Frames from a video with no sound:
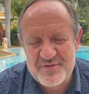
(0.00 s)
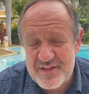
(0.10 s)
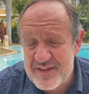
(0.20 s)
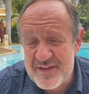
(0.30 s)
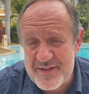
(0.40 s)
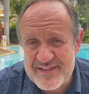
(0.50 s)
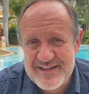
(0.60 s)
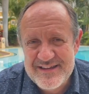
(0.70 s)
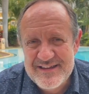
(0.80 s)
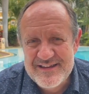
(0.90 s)
Brother Jan,
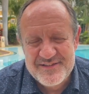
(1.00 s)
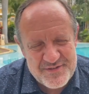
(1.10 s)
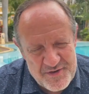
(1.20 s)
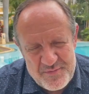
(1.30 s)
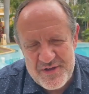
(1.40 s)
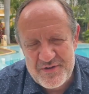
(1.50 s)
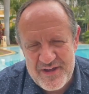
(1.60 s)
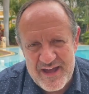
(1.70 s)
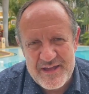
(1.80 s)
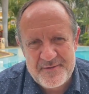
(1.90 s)
it's gonna be
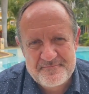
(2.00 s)
okay.